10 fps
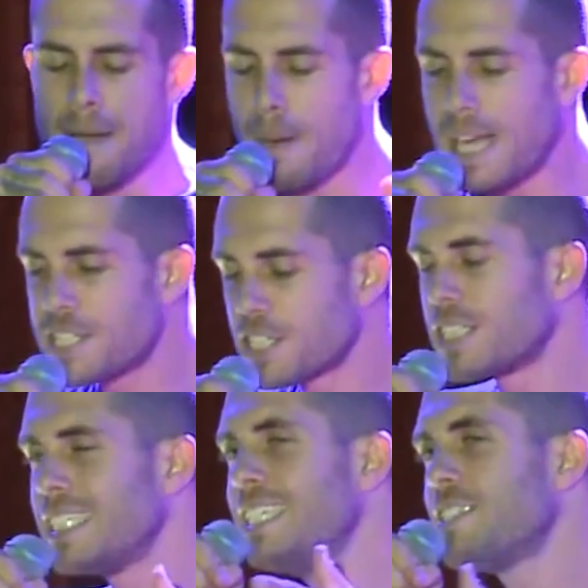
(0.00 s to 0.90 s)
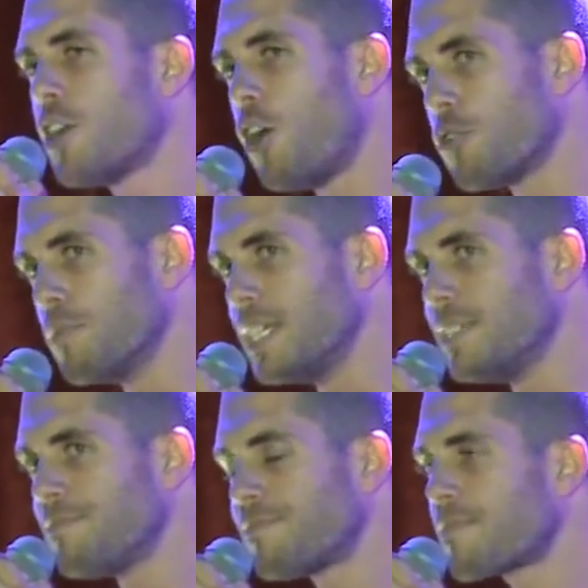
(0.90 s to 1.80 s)
Basically, he told
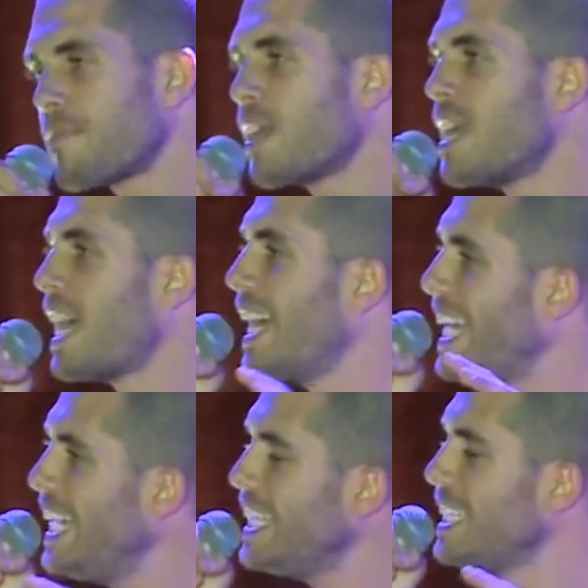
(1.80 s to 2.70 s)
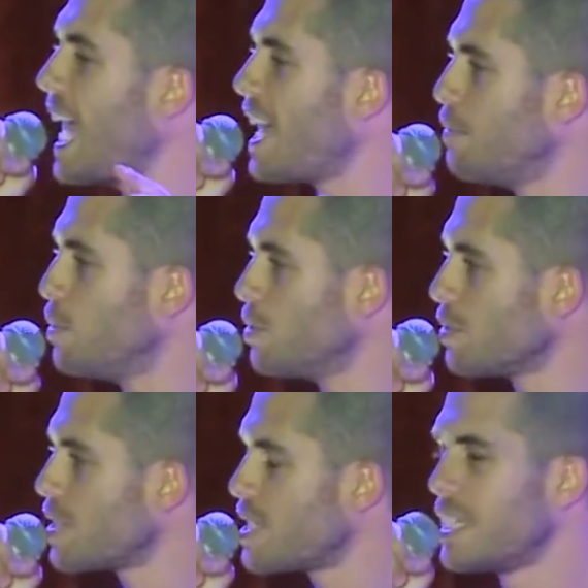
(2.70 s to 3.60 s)
me that eating
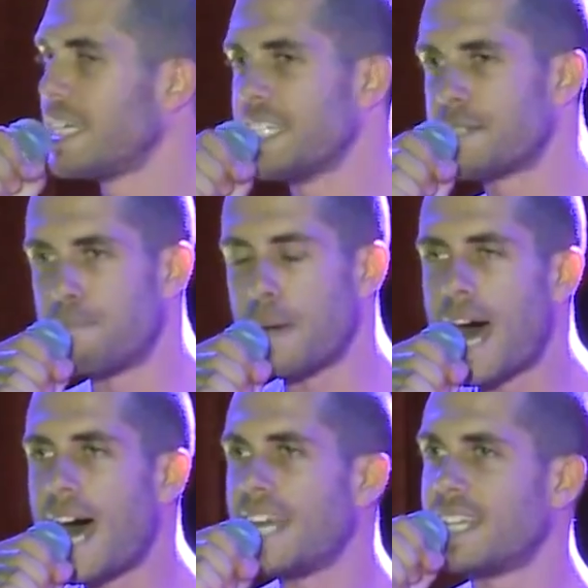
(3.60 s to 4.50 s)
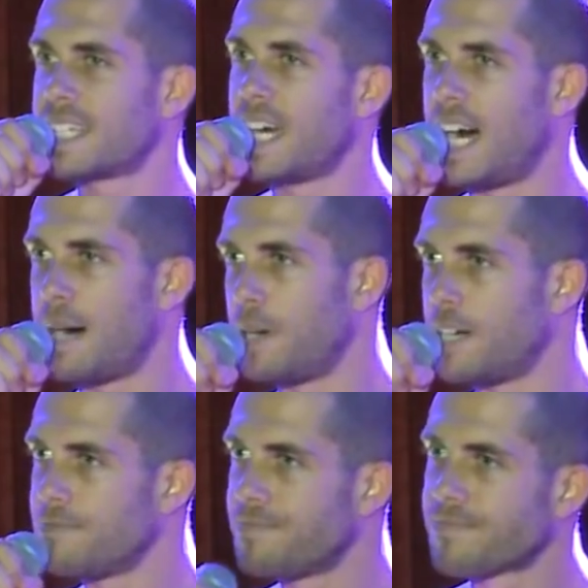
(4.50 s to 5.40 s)
animals is bad
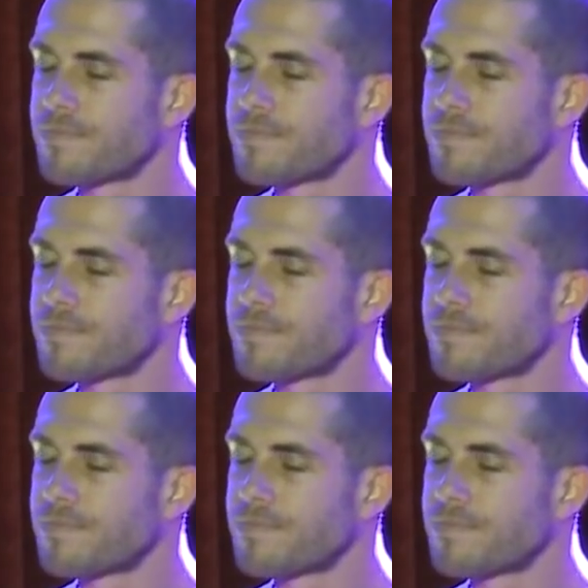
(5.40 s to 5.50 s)
karma.